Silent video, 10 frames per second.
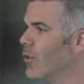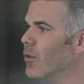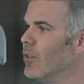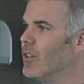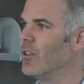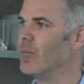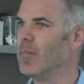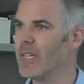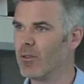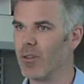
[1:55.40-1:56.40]
to
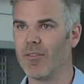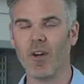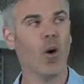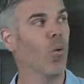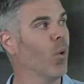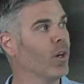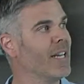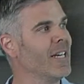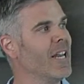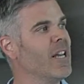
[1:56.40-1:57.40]
be sort of
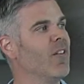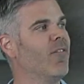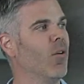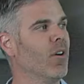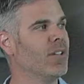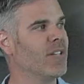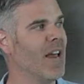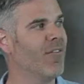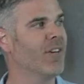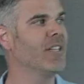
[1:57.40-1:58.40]
working in a forest
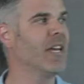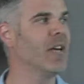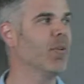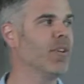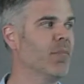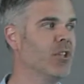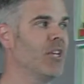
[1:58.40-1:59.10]
every day with